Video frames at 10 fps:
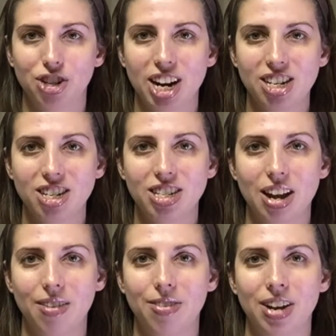change
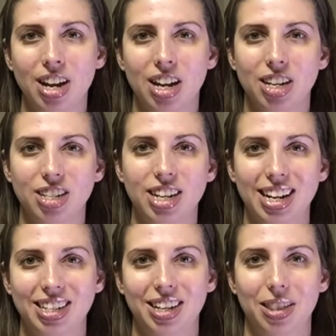yourself, you're
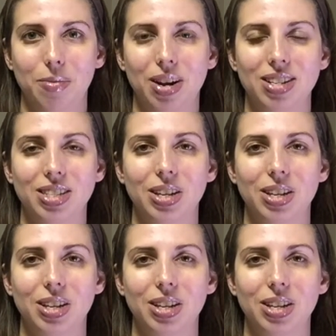changing the world.